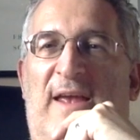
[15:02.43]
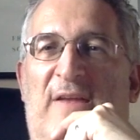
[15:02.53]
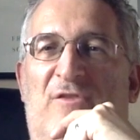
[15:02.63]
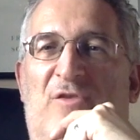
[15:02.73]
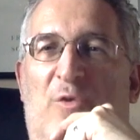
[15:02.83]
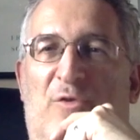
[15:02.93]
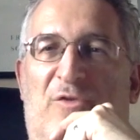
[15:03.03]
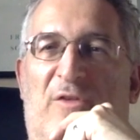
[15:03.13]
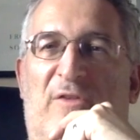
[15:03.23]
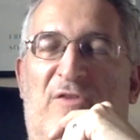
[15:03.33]
it
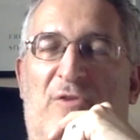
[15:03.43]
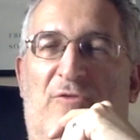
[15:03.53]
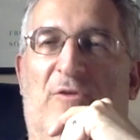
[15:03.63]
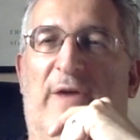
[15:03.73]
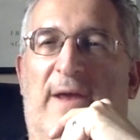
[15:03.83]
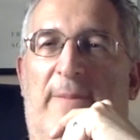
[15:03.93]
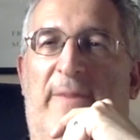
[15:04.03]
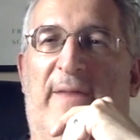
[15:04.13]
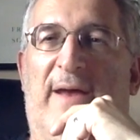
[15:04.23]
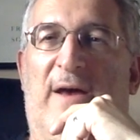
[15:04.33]
ensures that the children growing up
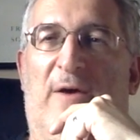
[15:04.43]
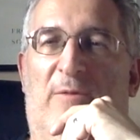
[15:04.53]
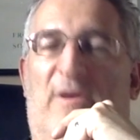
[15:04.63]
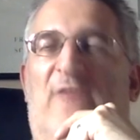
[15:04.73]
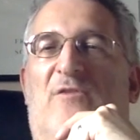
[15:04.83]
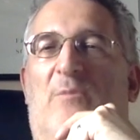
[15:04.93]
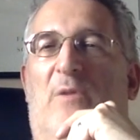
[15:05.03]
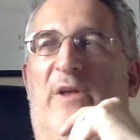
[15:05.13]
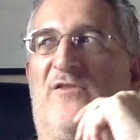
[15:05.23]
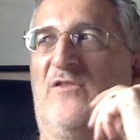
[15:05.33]
in that home that gets
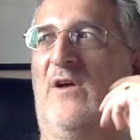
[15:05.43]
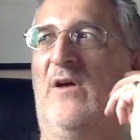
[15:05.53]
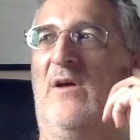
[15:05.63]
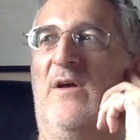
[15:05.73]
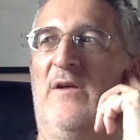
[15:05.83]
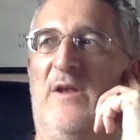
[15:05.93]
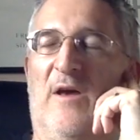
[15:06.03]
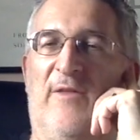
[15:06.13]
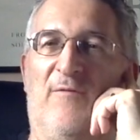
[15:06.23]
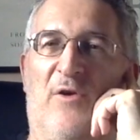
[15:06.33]
demolished, you
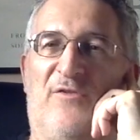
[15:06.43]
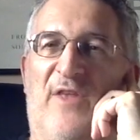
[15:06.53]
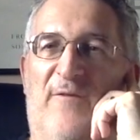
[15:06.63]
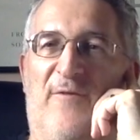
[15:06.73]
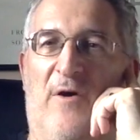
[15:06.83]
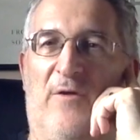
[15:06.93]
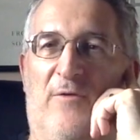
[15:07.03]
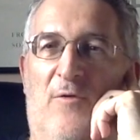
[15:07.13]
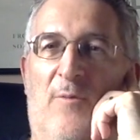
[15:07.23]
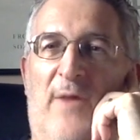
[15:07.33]
know they've lost their father
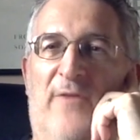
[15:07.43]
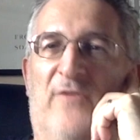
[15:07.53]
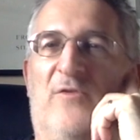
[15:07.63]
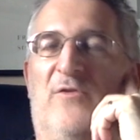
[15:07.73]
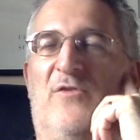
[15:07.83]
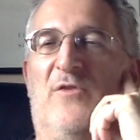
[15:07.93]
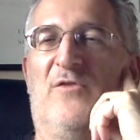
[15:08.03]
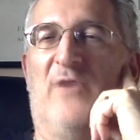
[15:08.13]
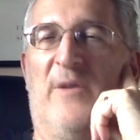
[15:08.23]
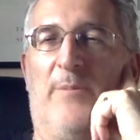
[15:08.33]
or mother to a
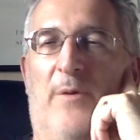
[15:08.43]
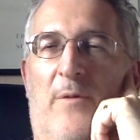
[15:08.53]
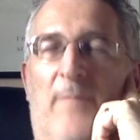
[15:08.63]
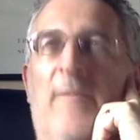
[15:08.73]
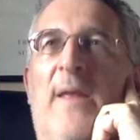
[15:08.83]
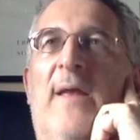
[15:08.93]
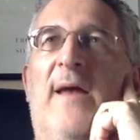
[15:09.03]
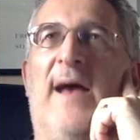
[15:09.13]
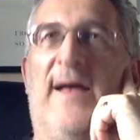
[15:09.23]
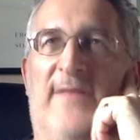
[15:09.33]
suicide bomb
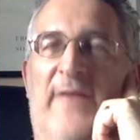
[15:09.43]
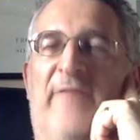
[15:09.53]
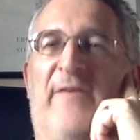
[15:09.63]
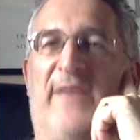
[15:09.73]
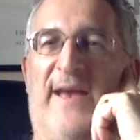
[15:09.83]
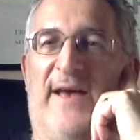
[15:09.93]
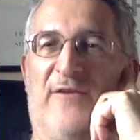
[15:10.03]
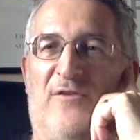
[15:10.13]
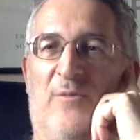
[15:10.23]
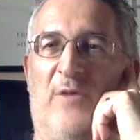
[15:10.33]
and now they've had their
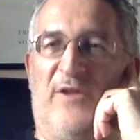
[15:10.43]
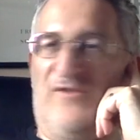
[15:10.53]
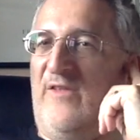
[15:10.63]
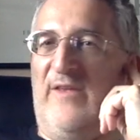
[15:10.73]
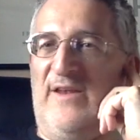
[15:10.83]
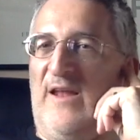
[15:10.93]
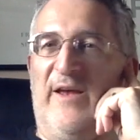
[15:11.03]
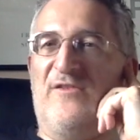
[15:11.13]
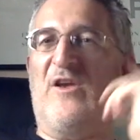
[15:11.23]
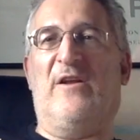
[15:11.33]
house demolished. So that you know
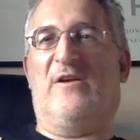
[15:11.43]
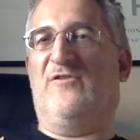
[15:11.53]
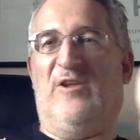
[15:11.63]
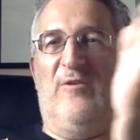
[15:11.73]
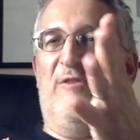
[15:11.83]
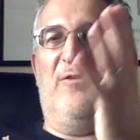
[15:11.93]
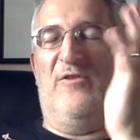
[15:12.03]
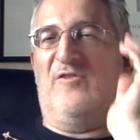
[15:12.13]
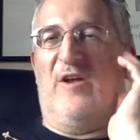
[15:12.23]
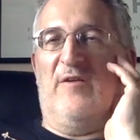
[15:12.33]
it's going to continue it through
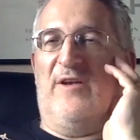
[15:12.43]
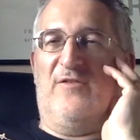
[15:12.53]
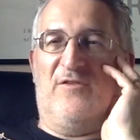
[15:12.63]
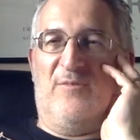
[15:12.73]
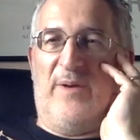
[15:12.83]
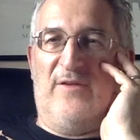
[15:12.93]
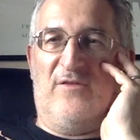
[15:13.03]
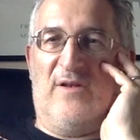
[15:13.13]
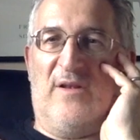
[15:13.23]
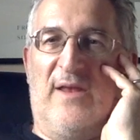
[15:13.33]
the generations,
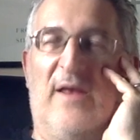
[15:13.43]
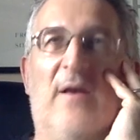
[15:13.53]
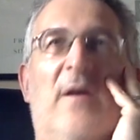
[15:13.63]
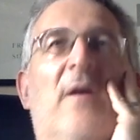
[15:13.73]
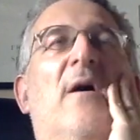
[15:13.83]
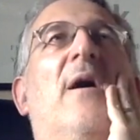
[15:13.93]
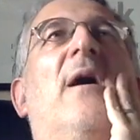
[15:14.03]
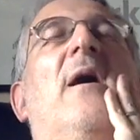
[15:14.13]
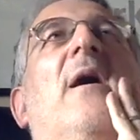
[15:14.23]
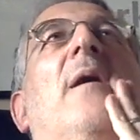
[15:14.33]
basically.
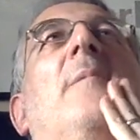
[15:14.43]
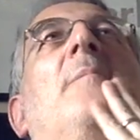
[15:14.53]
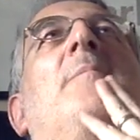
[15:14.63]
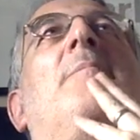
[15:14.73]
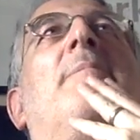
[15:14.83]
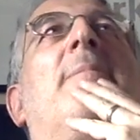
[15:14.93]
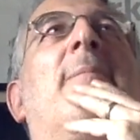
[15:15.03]
Um,